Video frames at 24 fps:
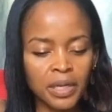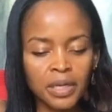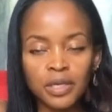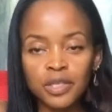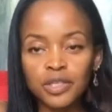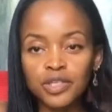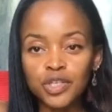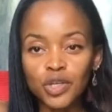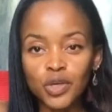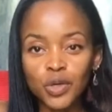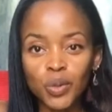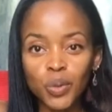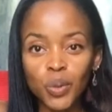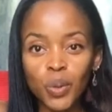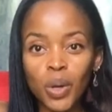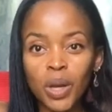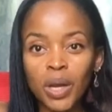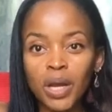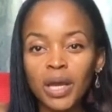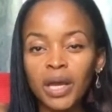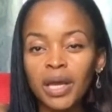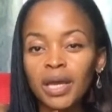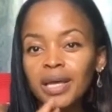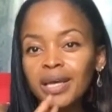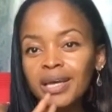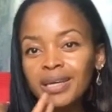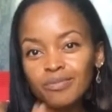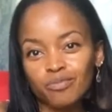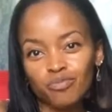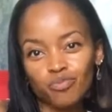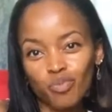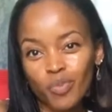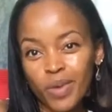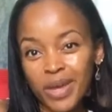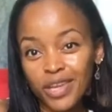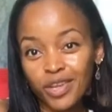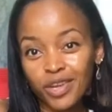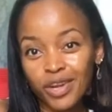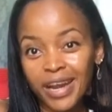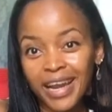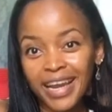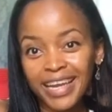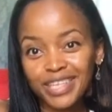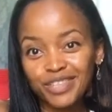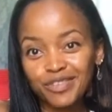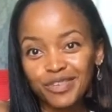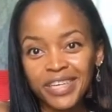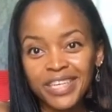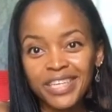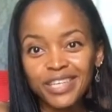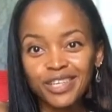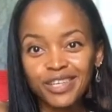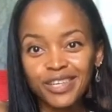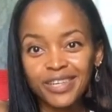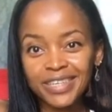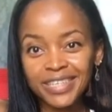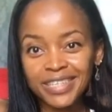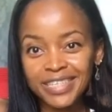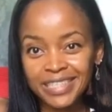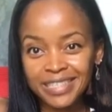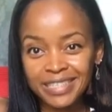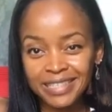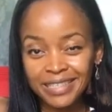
So when you're hydrating